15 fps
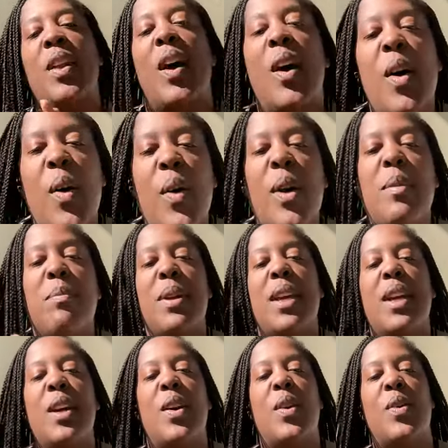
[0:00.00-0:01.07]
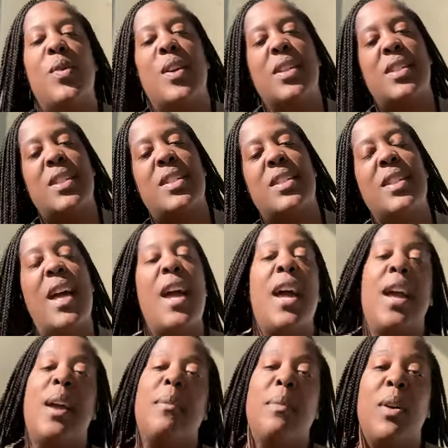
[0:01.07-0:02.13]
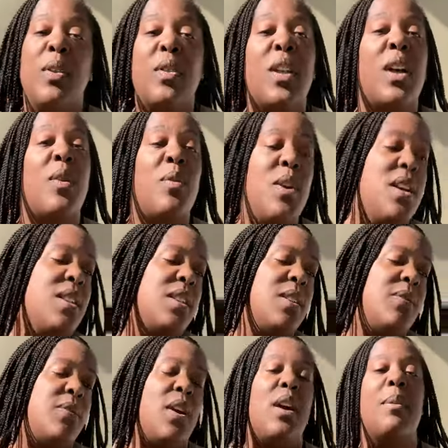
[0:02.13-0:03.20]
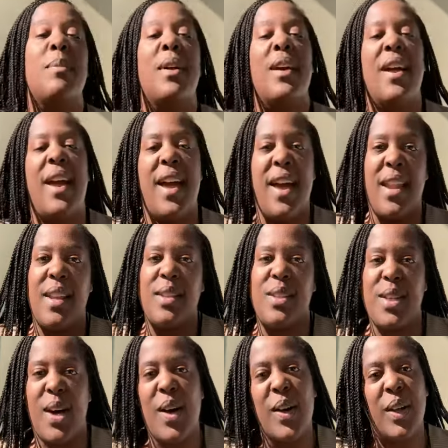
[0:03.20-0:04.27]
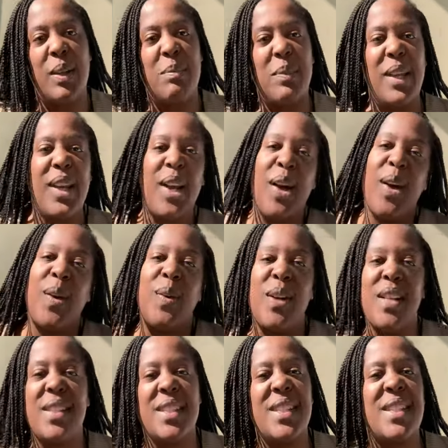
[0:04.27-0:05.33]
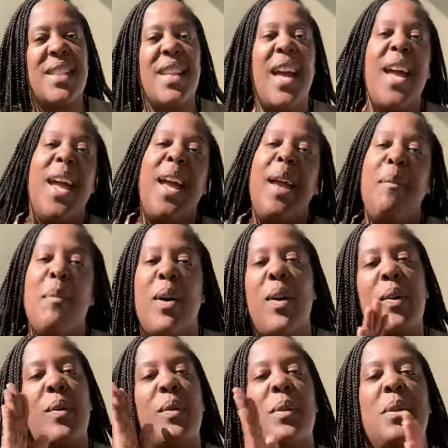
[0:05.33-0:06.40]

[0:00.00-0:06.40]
oh, and Bingo was his name, oh. There was a farmer had a dog and Bingo was his name, oh.